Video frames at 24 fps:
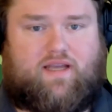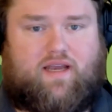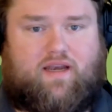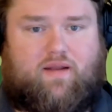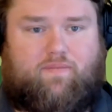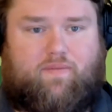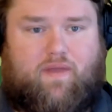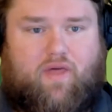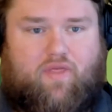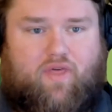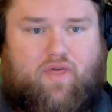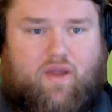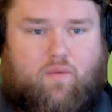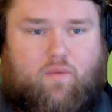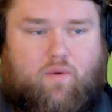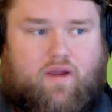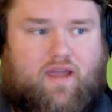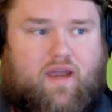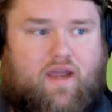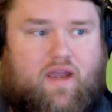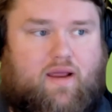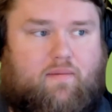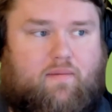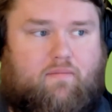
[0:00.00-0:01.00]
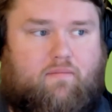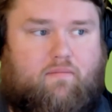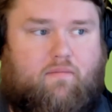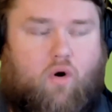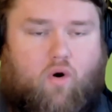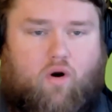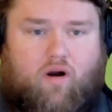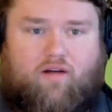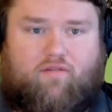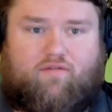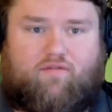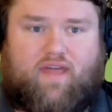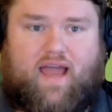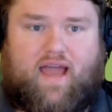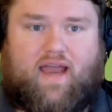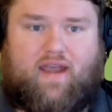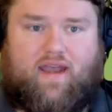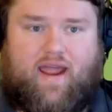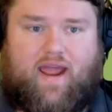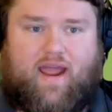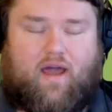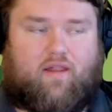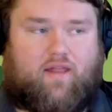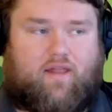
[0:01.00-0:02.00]
And I think we're getting more of
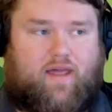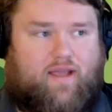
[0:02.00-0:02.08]
that now.